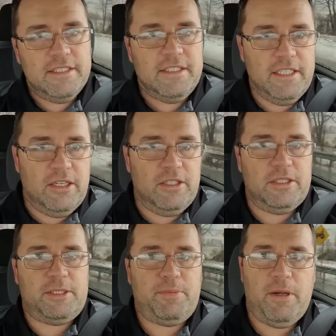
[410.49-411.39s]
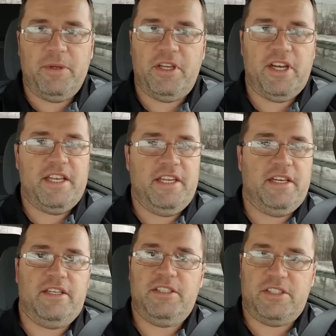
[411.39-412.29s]
you know, it's probably a good
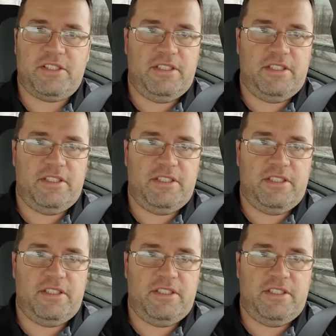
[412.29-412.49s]
idea to just